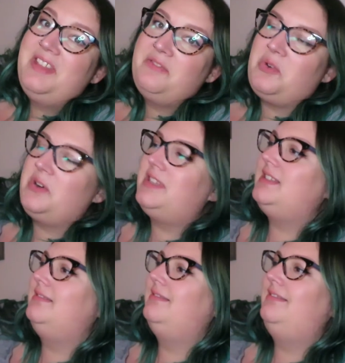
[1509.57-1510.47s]
Of
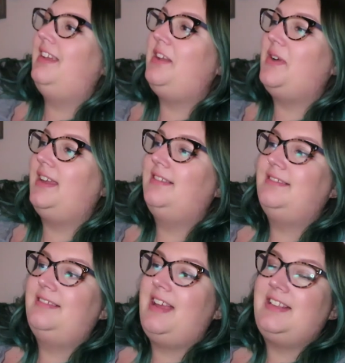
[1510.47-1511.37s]
course. Anyway,
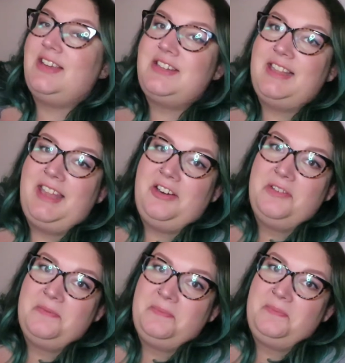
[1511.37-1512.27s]
I'll talk to you later.